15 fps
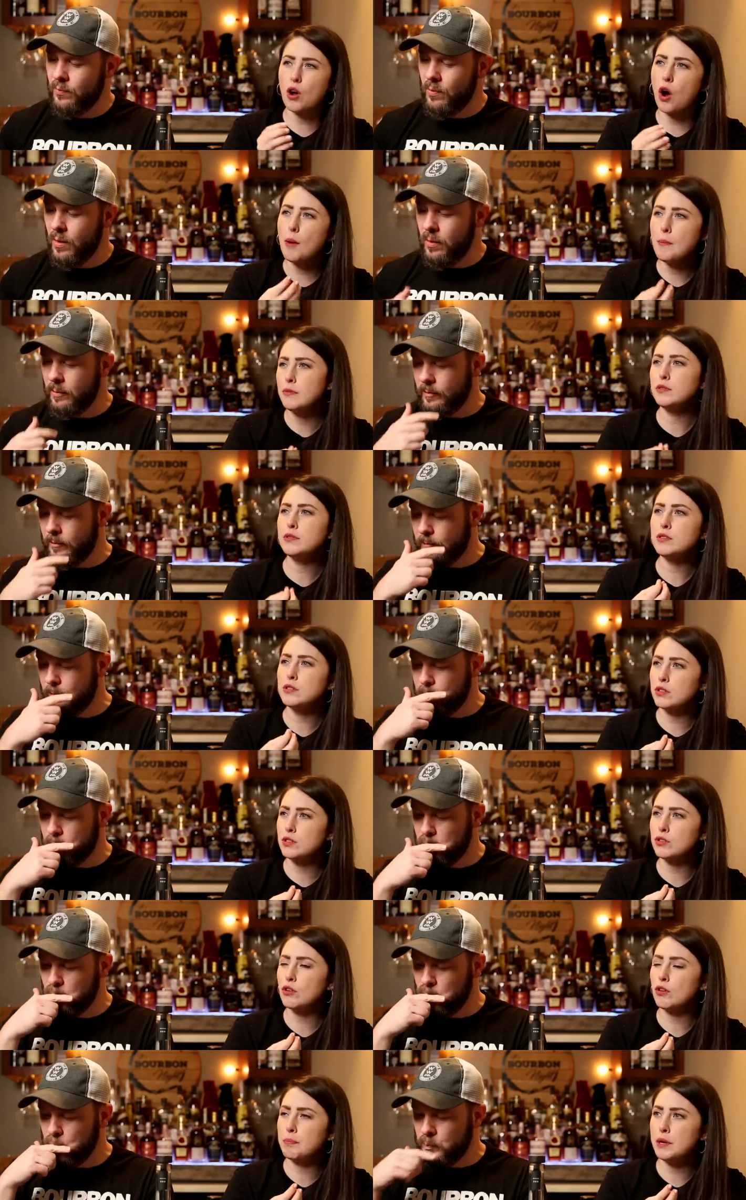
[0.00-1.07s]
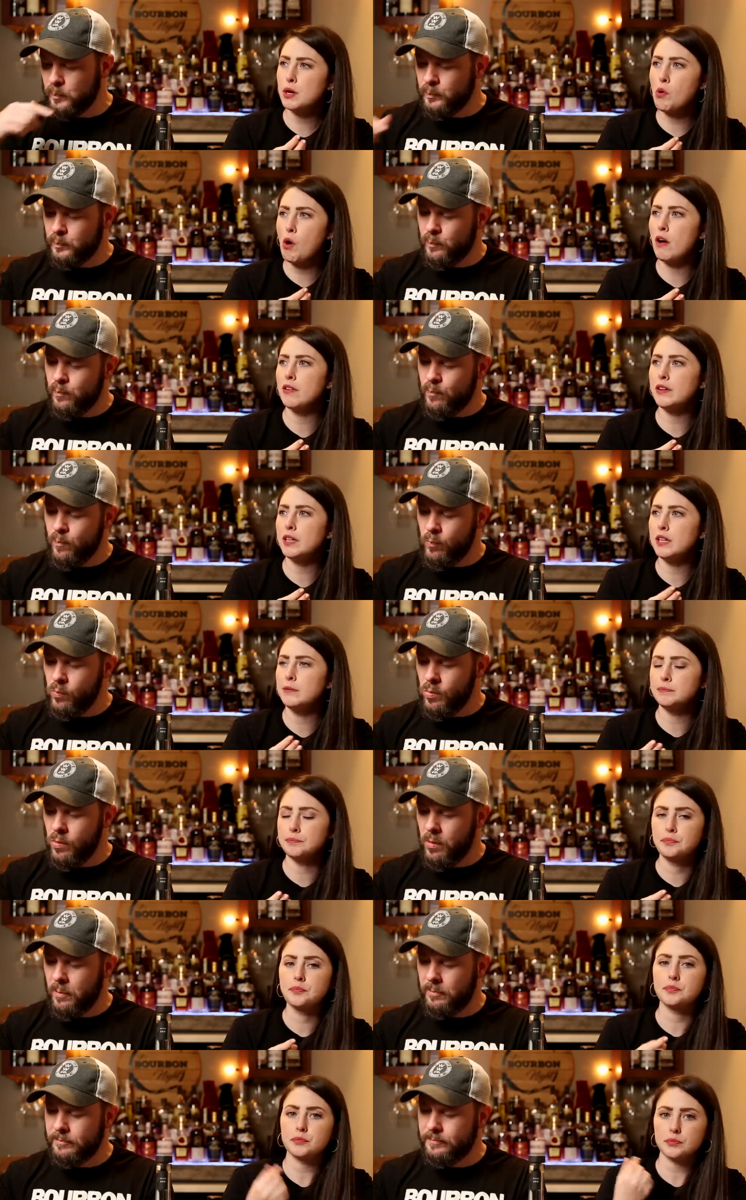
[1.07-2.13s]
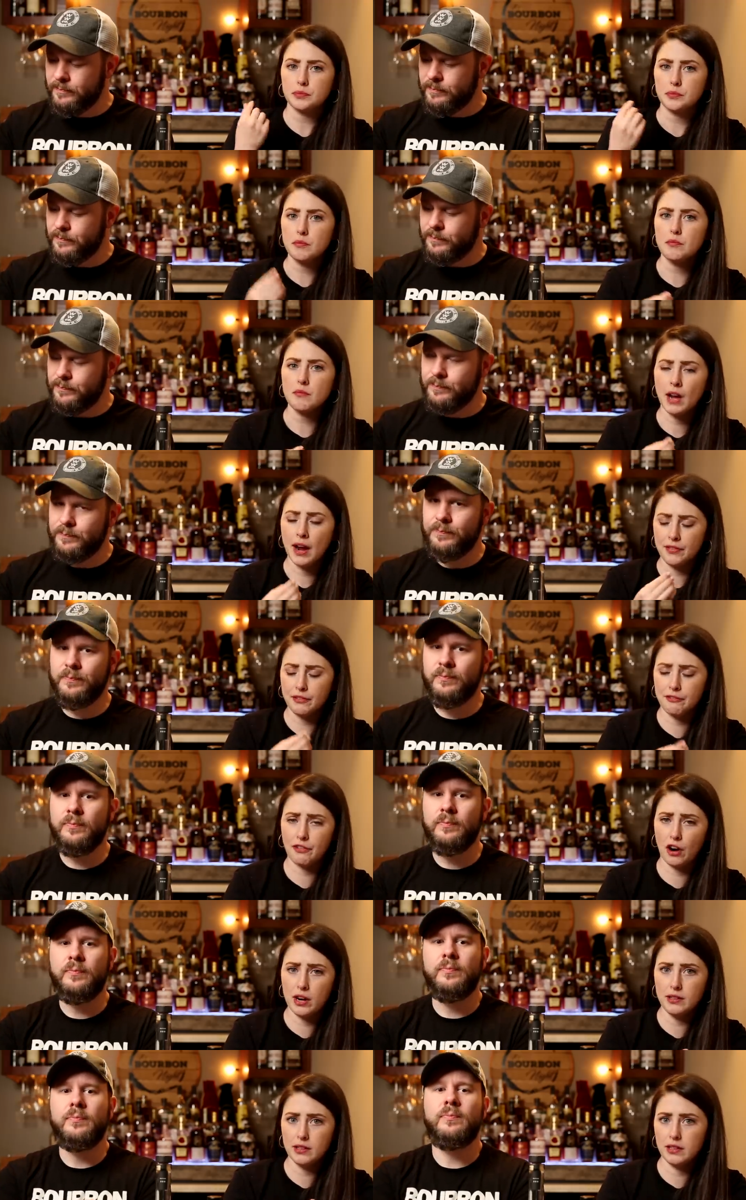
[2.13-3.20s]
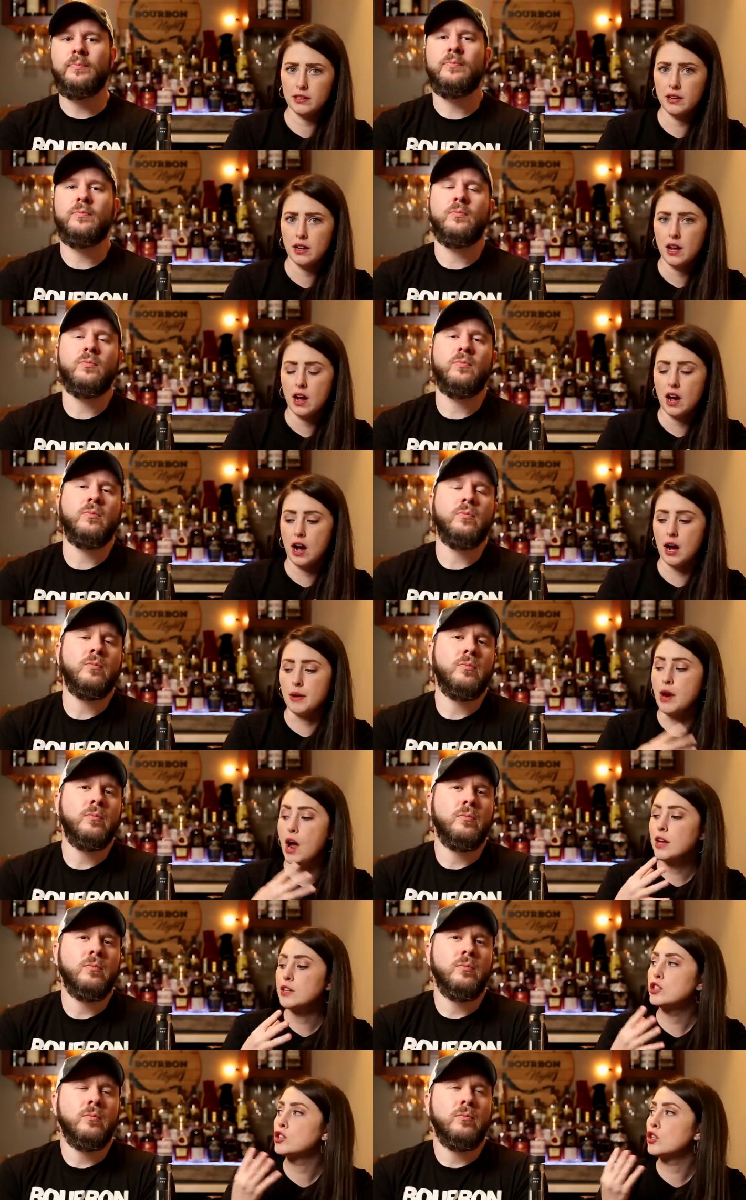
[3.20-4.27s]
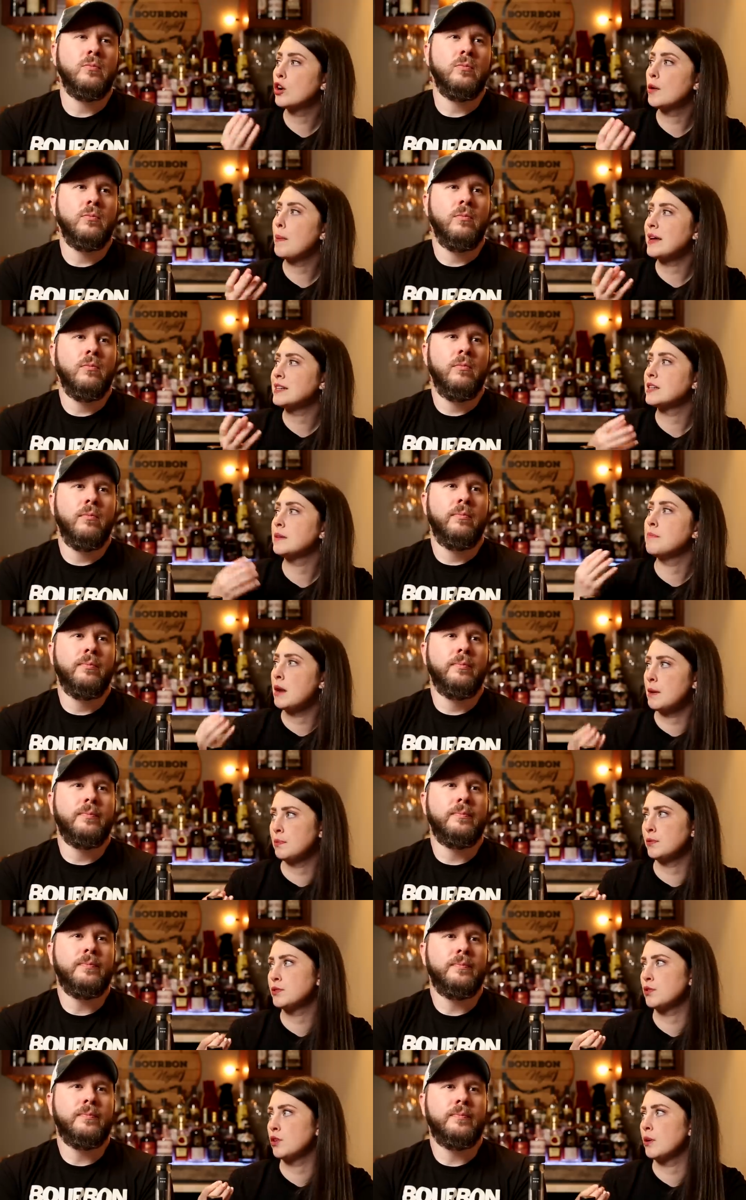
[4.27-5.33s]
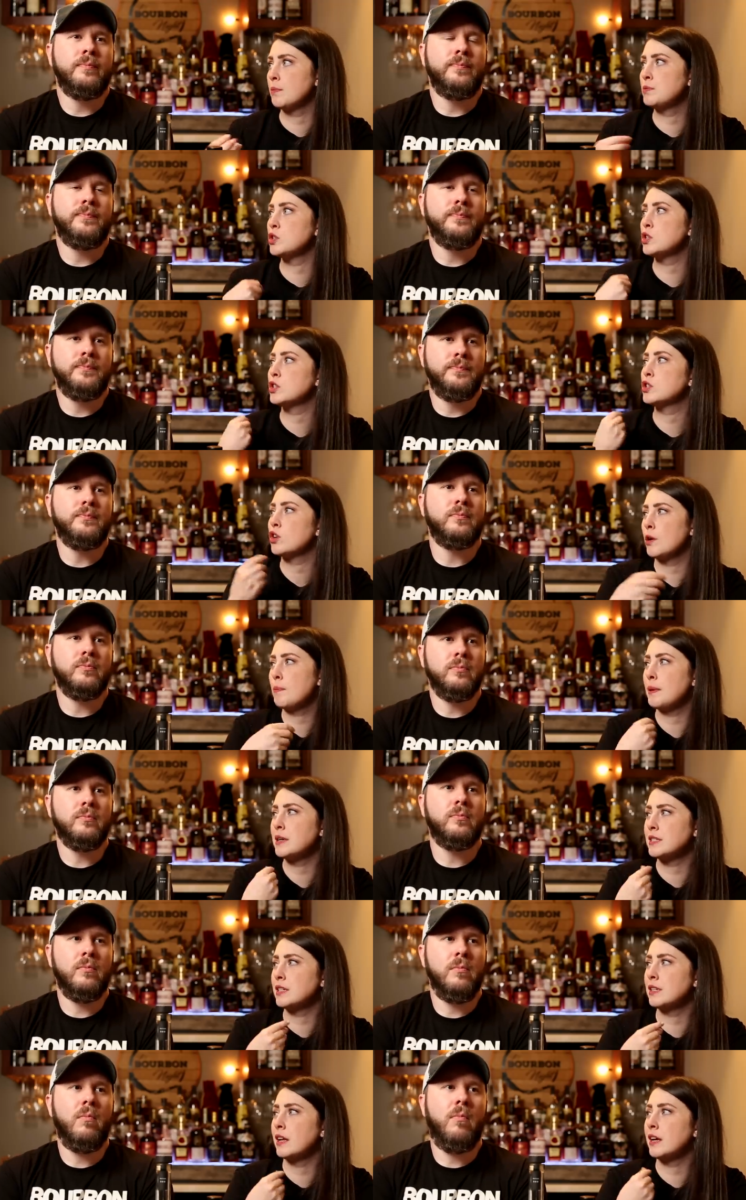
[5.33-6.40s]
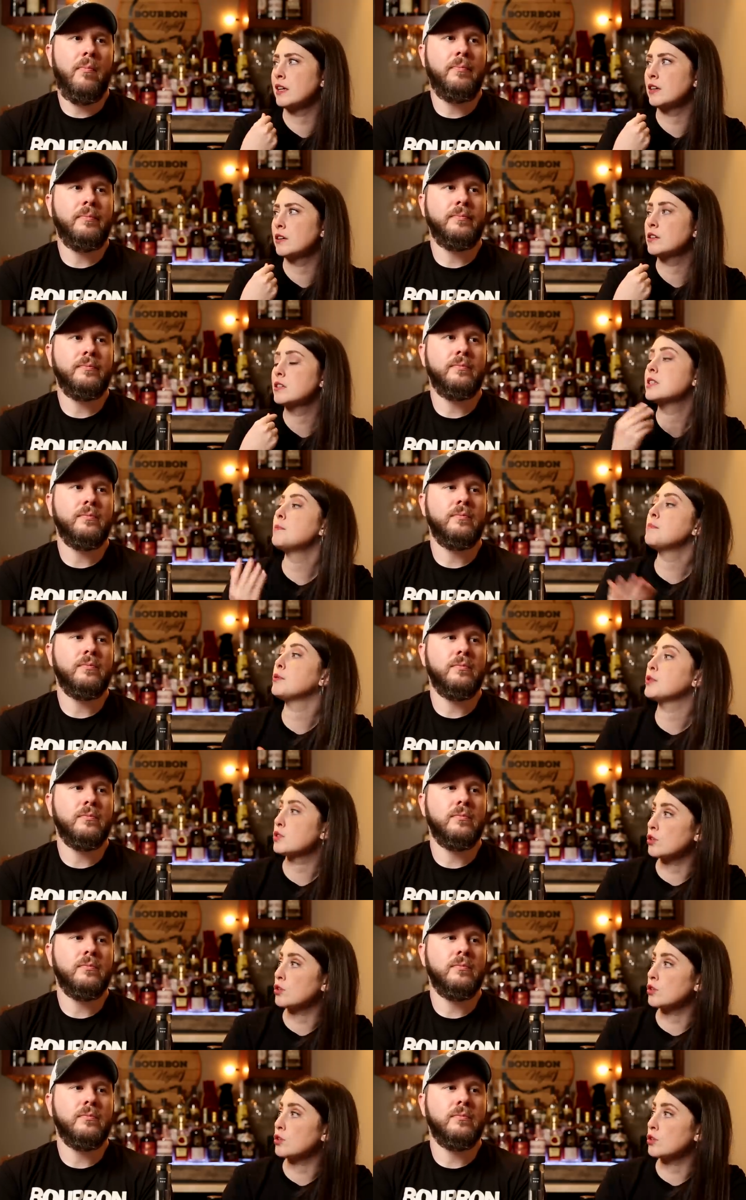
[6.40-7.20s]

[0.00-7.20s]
Speaker 1: almost a syrupy quality at the front. Uh, not syrup as in maple syrup, just syrup as in like simple